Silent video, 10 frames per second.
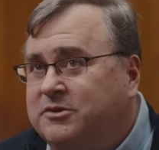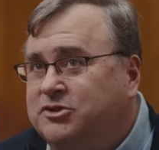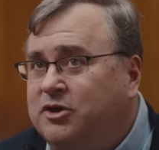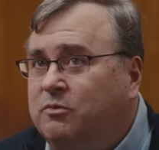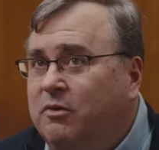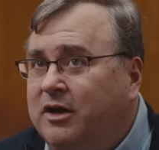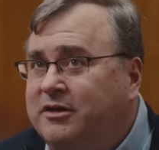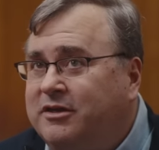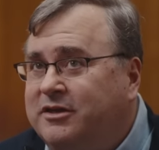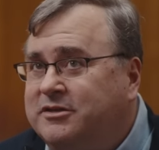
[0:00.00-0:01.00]
So
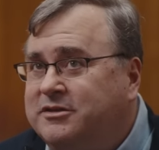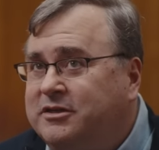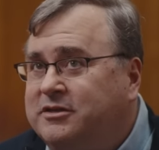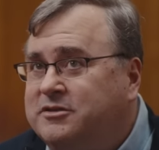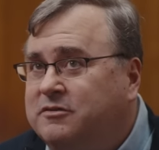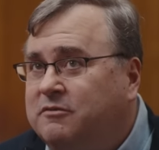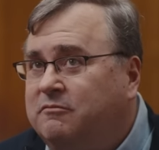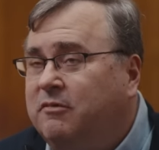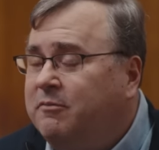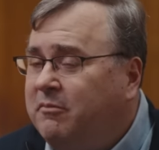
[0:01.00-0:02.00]
one is it's
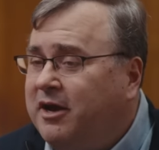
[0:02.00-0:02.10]
run